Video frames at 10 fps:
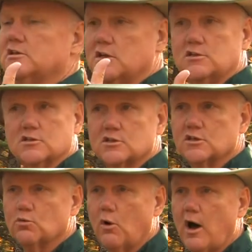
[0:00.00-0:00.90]
such as
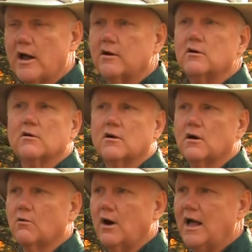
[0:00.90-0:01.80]
this water
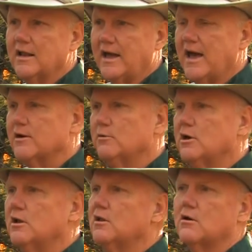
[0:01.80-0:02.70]
or a wild animal
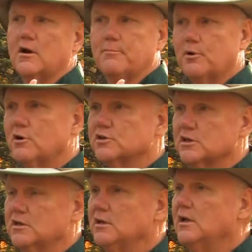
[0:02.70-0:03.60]
or a
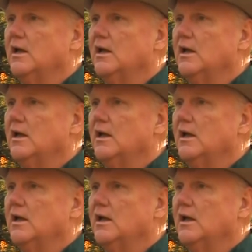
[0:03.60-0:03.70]
person,